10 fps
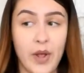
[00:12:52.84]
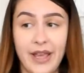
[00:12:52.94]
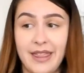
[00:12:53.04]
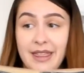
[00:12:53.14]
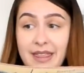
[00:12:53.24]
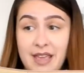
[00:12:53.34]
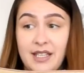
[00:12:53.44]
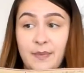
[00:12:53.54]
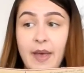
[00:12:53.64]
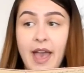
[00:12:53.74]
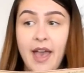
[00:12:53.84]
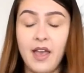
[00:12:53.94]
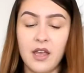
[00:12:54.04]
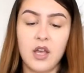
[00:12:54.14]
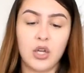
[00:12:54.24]
with this
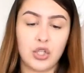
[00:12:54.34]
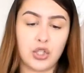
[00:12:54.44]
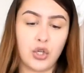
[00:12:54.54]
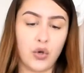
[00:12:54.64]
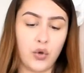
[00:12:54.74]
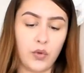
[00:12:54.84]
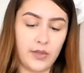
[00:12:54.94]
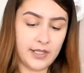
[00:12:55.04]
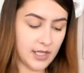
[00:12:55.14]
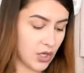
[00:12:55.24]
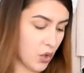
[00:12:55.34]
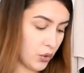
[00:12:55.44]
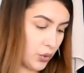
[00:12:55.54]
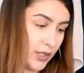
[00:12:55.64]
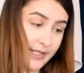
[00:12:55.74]
pair. So this can go
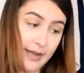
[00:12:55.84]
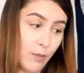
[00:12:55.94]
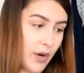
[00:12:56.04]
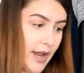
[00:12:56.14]
to someone